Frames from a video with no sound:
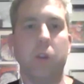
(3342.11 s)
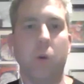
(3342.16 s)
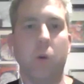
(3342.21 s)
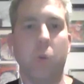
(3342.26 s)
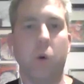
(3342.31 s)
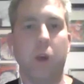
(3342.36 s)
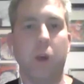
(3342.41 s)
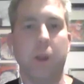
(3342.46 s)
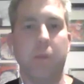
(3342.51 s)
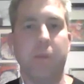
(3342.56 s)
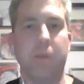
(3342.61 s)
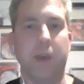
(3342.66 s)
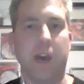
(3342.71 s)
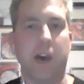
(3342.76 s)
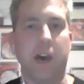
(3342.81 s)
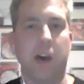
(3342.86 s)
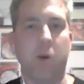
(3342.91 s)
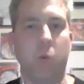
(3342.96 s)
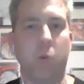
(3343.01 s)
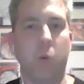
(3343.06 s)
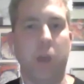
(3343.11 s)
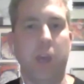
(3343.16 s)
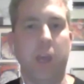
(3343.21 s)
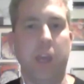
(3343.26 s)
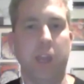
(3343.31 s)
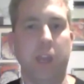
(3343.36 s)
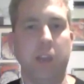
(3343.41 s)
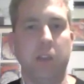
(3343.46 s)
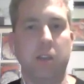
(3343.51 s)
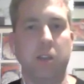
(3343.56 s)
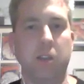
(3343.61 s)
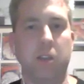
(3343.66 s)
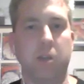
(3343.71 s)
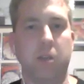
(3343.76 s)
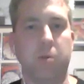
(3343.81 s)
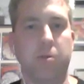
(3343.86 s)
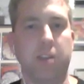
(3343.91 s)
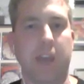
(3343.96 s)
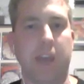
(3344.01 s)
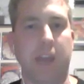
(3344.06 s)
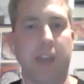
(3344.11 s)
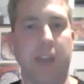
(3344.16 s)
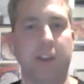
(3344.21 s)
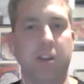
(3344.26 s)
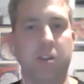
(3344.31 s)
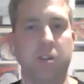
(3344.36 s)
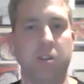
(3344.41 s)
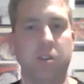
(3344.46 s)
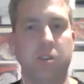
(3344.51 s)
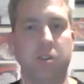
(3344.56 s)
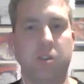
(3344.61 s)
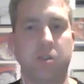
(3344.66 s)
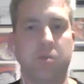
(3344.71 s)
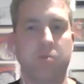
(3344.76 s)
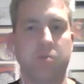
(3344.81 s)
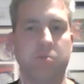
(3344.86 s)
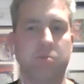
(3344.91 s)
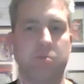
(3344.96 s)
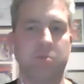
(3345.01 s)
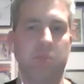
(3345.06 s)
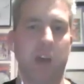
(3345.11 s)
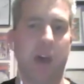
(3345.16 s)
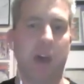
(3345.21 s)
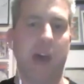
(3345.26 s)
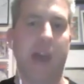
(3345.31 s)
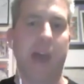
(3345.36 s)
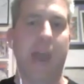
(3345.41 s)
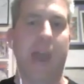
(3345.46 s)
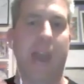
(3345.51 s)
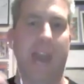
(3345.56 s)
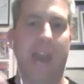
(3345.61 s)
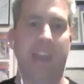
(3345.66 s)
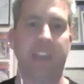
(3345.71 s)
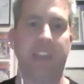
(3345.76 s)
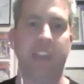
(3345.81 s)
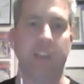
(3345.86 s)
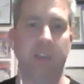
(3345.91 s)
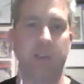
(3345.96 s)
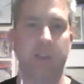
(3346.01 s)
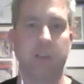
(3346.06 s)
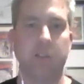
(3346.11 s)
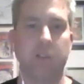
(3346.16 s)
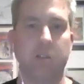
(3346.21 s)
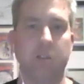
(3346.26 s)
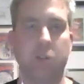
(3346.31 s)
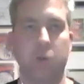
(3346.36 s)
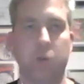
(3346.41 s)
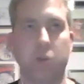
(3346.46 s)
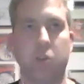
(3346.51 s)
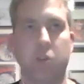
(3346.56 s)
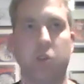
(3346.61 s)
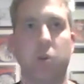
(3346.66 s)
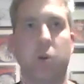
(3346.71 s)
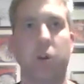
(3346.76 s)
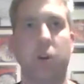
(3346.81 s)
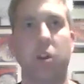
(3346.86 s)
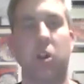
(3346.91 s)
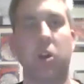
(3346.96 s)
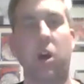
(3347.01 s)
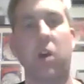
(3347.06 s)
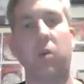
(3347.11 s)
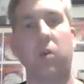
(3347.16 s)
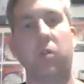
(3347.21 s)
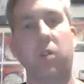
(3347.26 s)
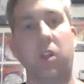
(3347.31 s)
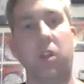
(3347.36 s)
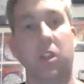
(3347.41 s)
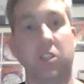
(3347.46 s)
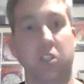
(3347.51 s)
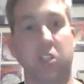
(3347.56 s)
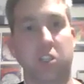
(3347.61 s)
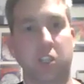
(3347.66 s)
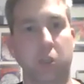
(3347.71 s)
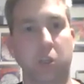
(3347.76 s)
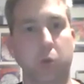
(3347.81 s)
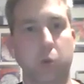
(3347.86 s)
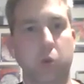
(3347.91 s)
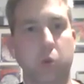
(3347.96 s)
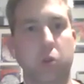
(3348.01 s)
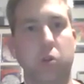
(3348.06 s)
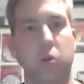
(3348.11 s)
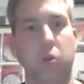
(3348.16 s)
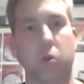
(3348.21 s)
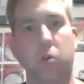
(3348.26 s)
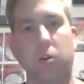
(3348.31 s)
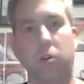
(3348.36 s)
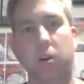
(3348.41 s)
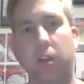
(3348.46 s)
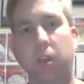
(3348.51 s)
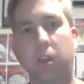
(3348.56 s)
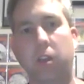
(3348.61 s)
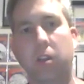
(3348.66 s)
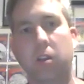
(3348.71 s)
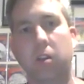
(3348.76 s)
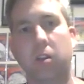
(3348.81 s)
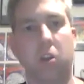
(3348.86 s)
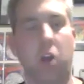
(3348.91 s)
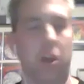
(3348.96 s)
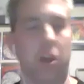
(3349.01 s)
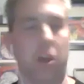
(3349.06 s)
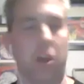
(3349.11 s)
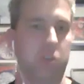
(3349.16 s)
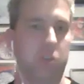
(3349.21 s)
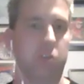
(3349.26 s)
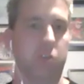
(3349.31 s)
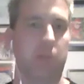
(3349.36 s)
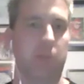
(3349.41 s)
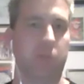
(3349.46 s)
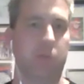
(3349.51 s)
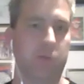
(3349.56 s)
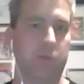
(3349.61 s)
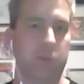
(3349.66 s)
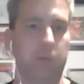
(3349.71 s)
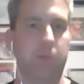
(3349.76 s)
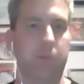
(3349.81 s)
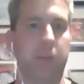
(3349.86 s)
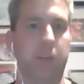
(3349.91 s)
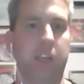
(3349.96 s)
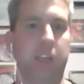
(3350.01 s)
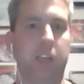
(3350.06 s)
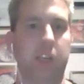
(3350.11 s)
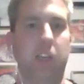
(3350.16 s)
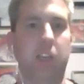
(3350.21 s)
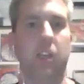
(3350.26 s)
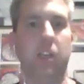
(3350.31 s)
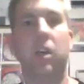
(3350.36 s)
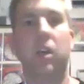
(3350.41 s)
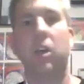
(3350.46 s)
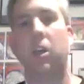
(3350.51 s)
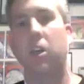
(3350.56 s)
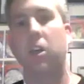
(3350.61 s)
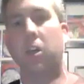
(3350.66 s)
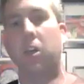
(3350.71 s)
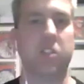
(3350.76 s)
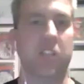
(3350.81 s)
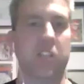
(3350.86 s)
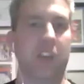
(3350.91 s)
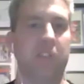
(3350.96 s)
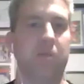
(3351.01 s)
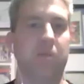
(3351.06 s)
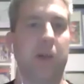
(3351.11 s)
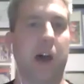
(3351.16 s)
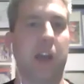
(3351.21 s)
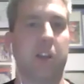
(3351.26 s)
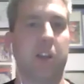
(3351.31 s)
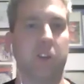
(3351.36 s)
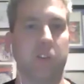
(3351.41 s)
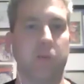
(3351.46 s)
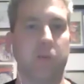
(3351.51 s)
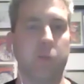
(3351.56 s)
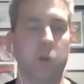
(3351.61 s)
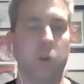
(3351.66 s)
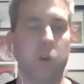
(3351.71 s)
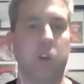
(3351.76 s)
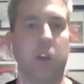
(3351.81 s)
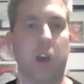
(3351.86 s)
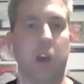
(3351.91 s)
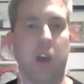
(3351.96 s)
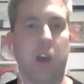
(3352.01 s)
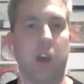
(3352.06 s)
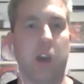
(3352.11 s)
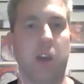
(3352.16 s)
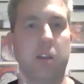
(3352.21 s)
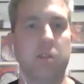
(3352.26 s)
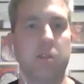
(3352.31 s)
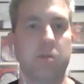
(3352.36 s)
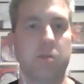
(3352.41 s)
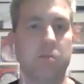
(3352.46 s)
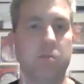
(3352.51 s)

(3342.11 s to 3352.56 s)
What about when creators are adding to a story, like a sequel story, like The Drummer of Tapini, Slave Market of Muka,